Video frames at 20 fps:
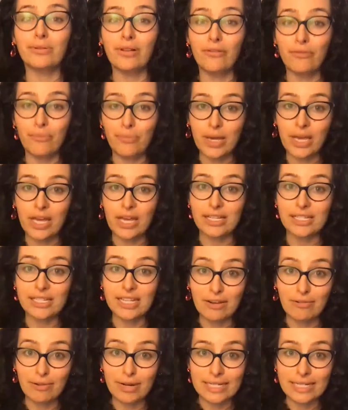of being a
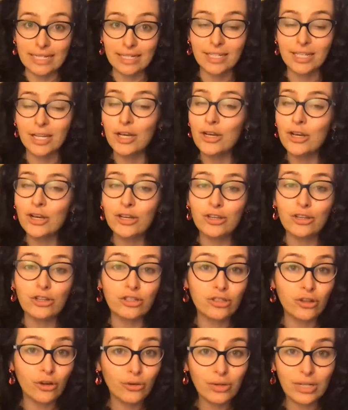tea reader. You
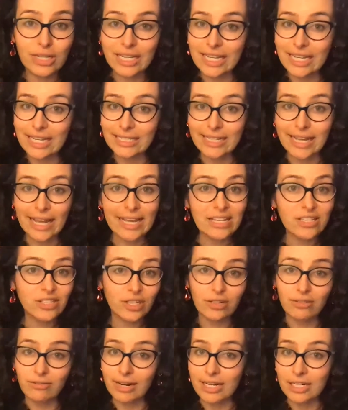don't need 8
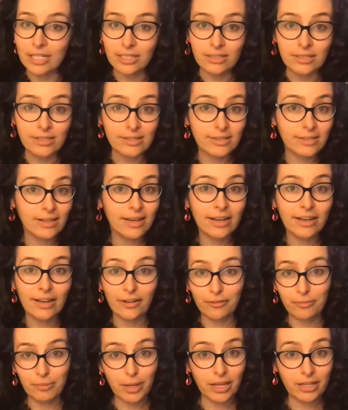generations
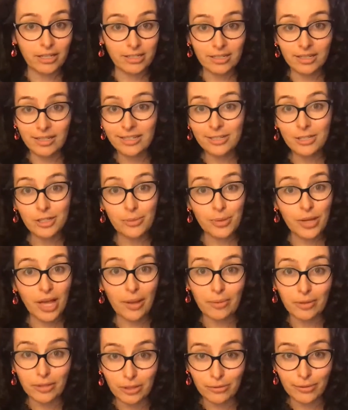of blood to be
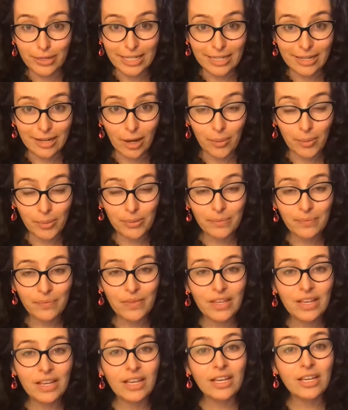able to read a cup.
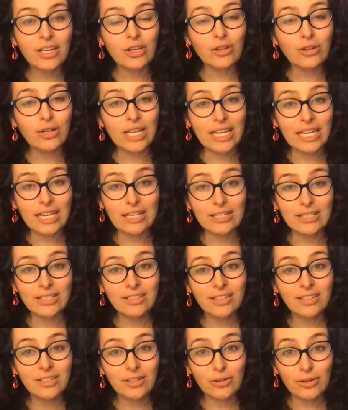You need
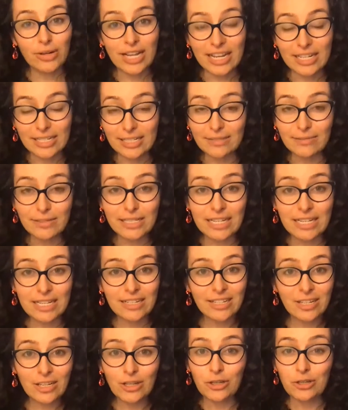creativity,
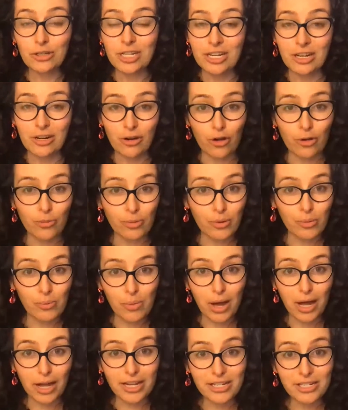you need an open
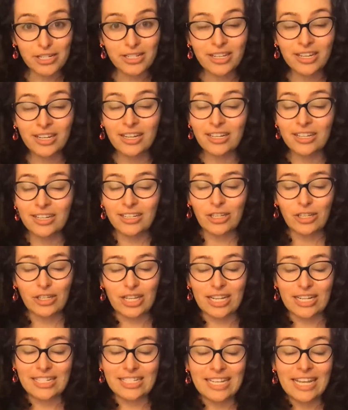mind, you
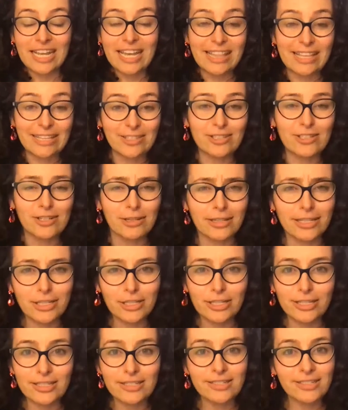need tea that's
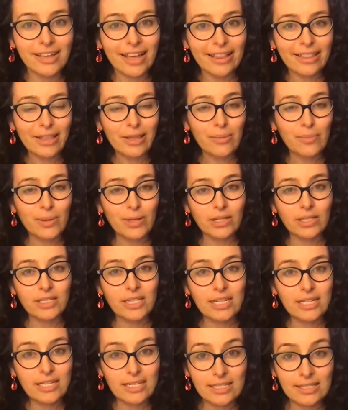delicious and the ability
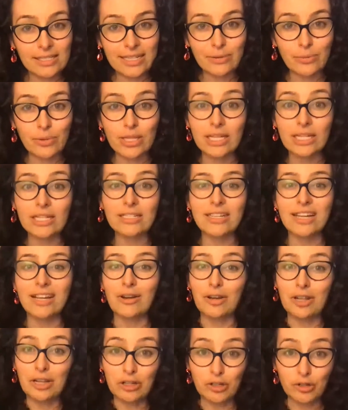to sit with it
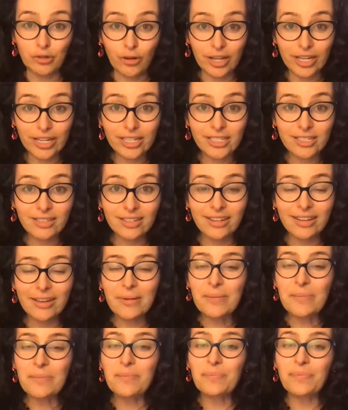and enjoy it,
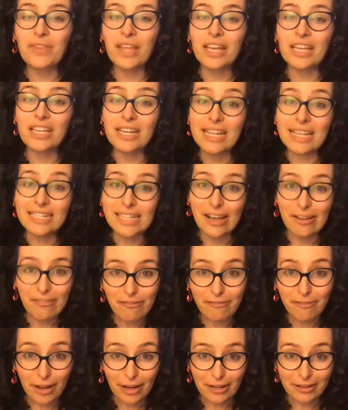and you need to have
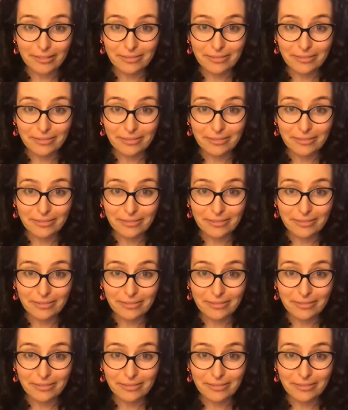fun.